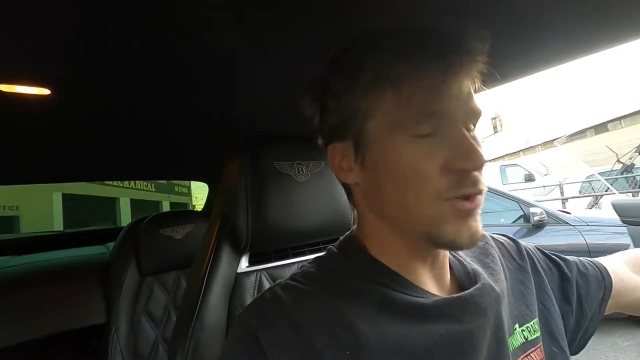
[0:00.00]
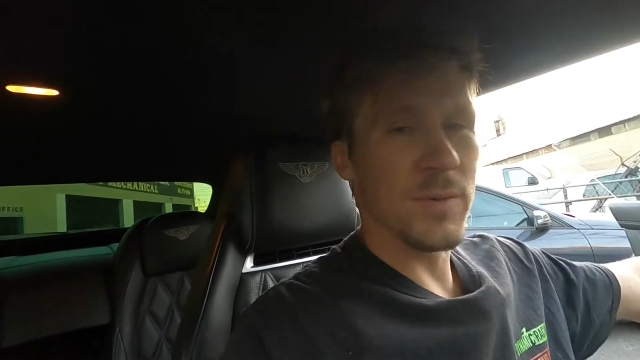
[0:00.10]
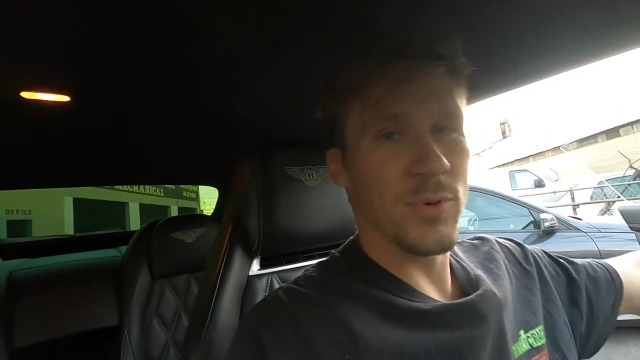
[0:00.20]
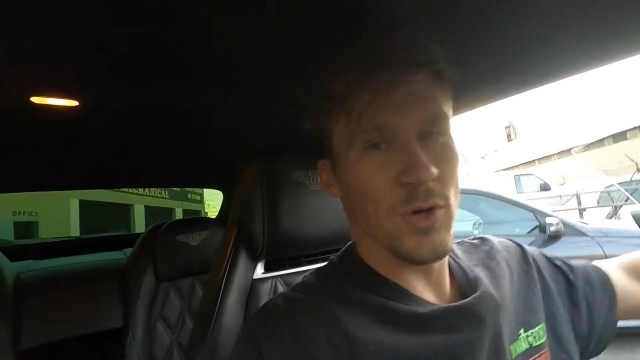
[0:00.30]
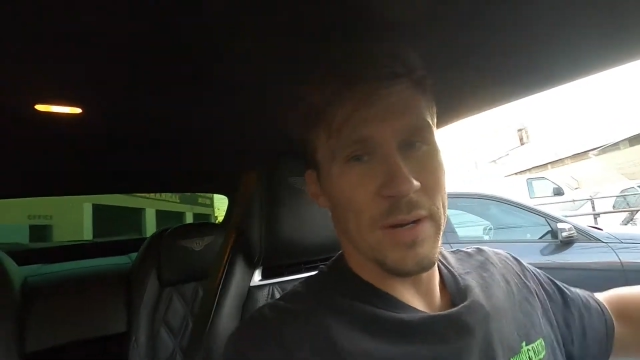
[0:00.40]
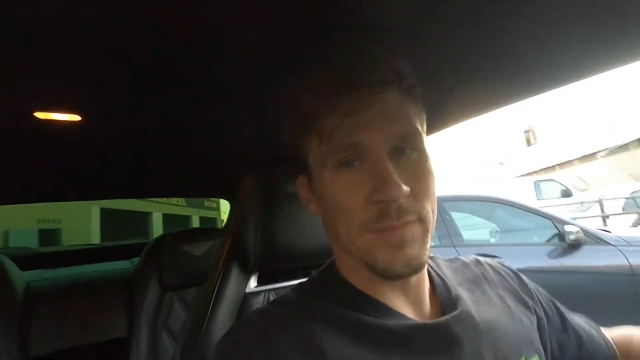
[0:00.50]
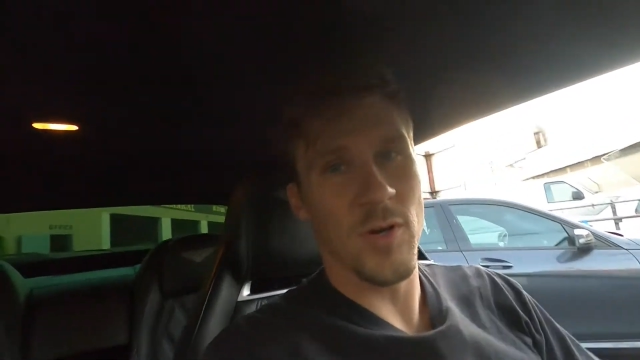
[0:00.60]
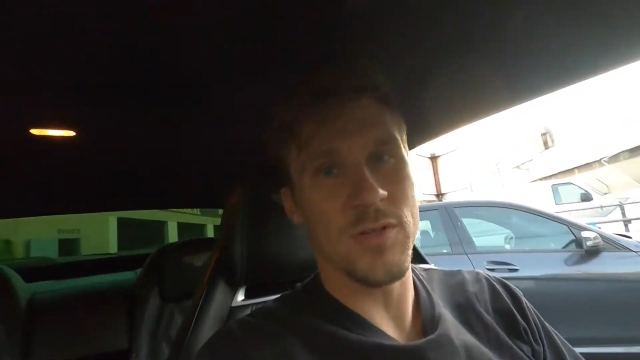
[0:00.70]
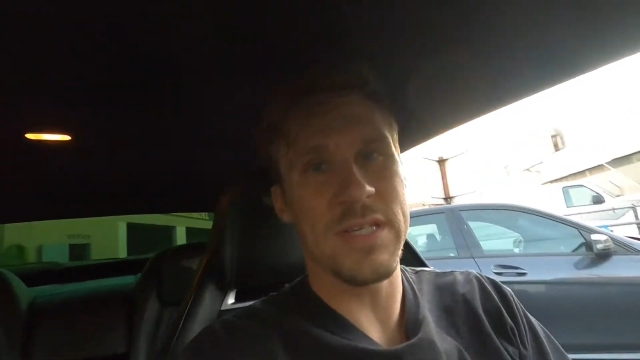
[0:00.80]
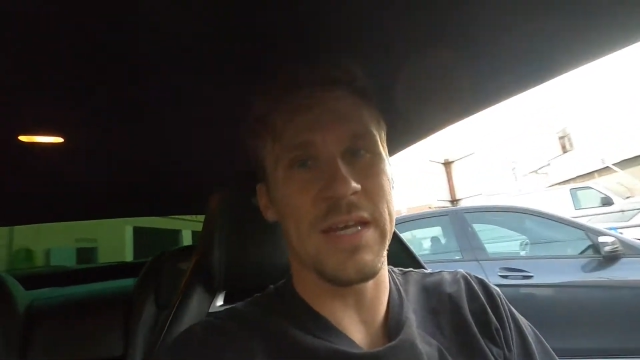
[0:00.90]
can program
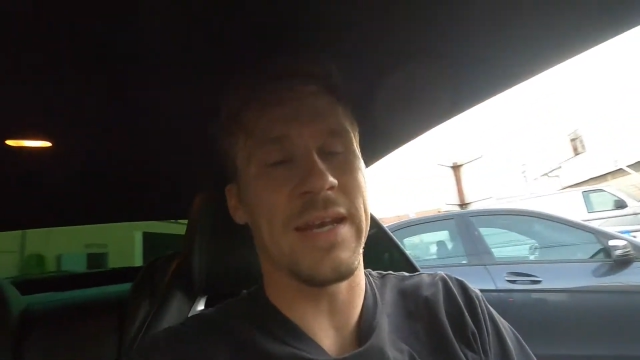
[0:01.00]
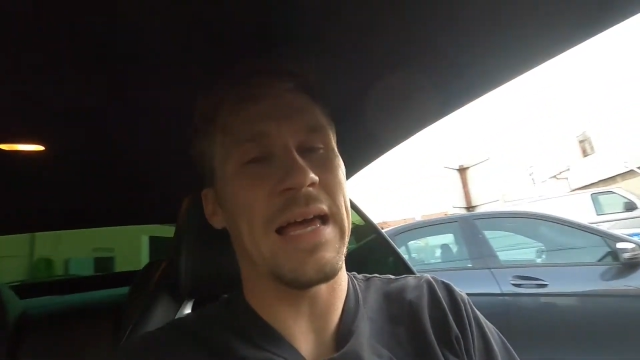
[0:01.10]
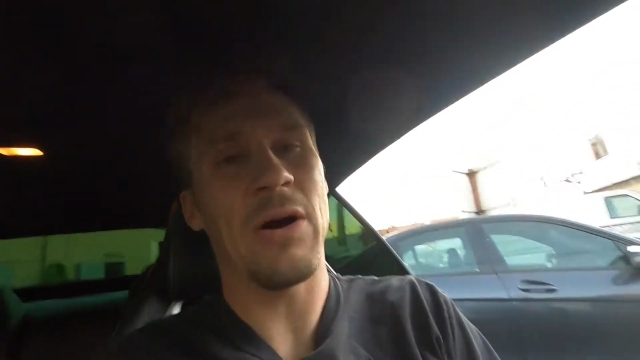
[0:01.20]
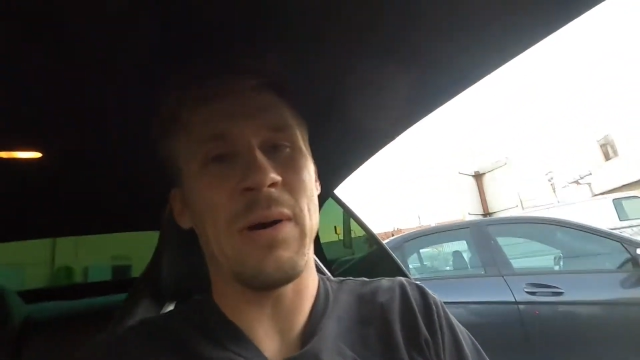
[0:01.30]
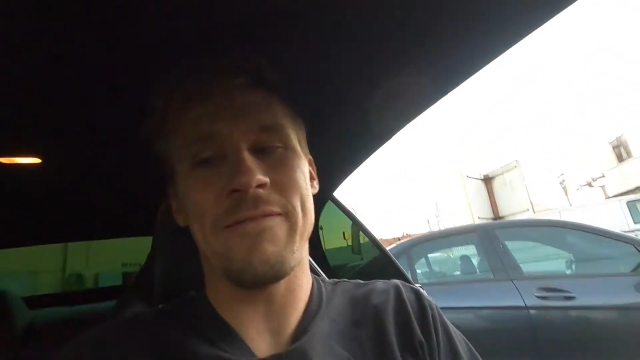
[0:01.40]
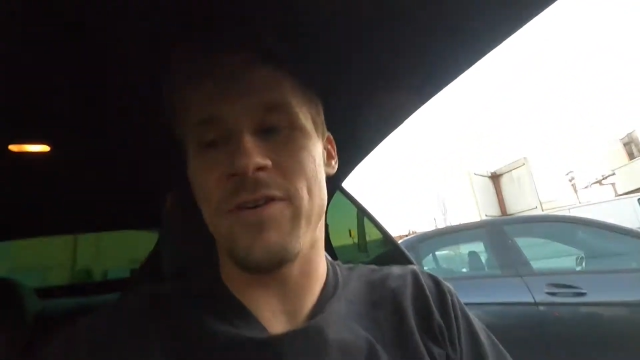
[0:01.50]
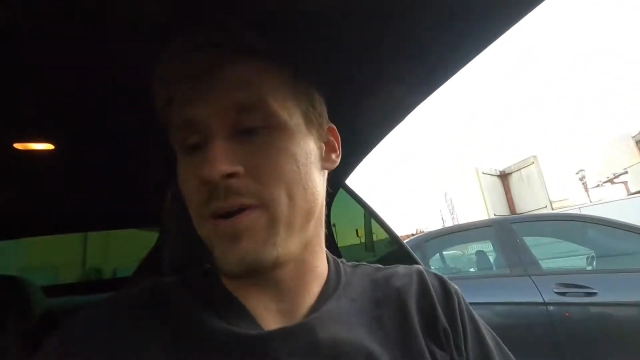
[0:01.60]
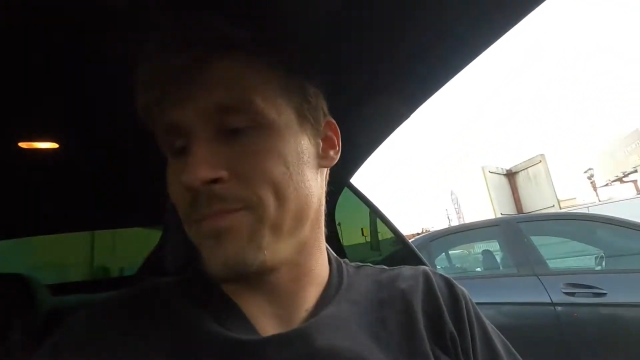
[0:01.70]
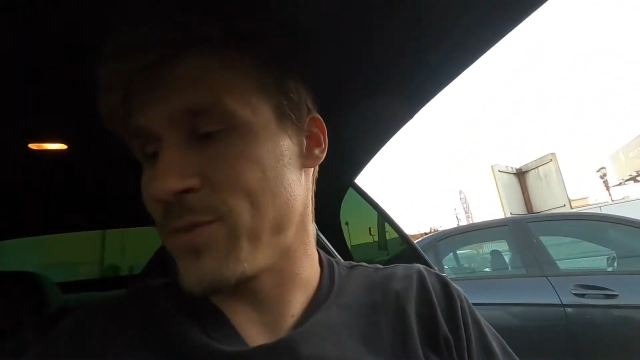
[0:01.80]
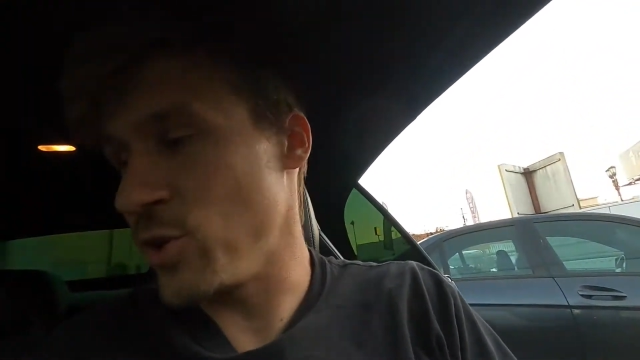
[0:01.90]
those in.
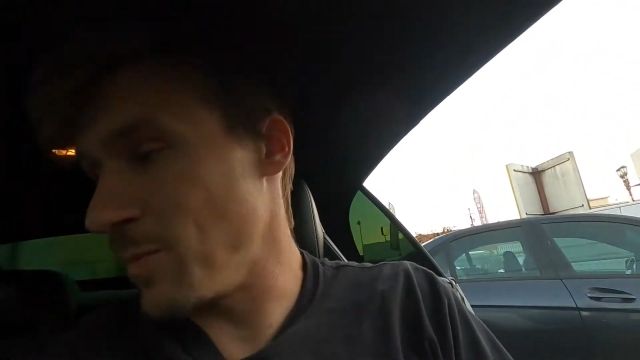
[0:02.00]
However, you